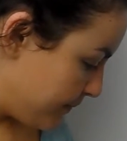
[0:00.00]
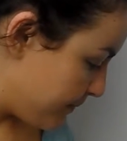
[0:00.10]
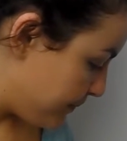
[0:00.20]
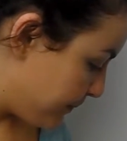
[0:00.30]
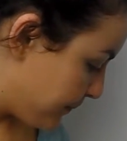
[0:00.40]

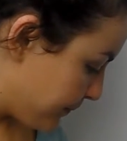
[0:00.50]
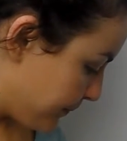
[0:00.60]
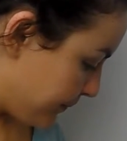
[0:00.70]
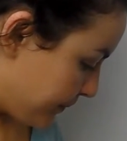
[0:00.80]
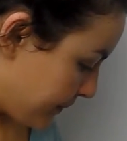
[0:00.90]

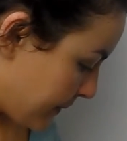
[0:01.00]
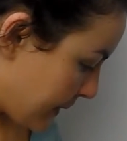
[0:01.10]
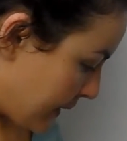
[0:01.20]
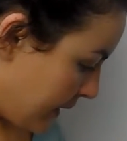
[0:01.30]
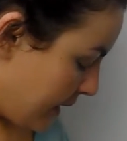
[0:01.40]
It
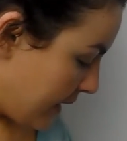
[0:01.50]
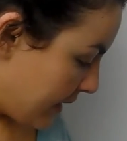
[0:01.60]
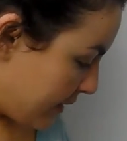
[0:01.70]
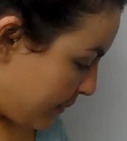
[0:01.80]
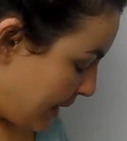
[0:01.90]

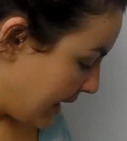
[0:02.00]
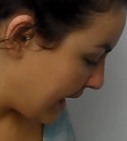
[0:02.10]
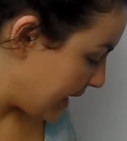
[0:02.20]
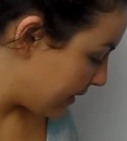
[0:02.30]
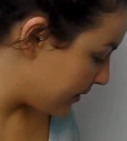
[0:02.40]

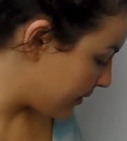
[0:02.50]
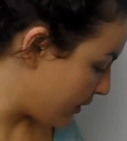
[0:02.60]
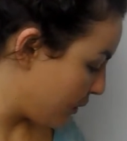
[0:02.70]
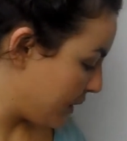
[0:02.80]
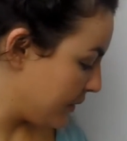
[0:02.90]
appears,
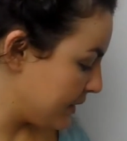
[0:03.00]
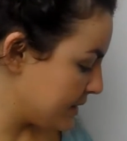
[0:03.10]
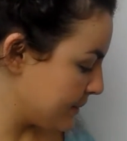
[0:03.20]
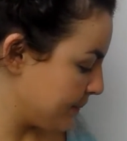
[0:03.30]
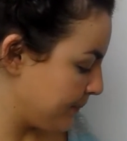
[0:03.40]
oh, here
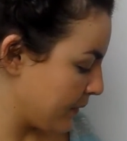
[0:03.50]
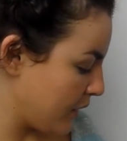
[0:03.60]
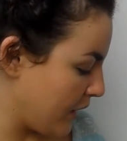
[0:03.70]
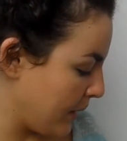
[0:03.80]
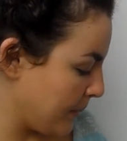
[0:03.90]
it is.
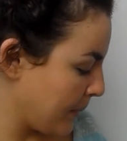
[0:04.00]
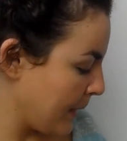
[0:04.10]
Okay.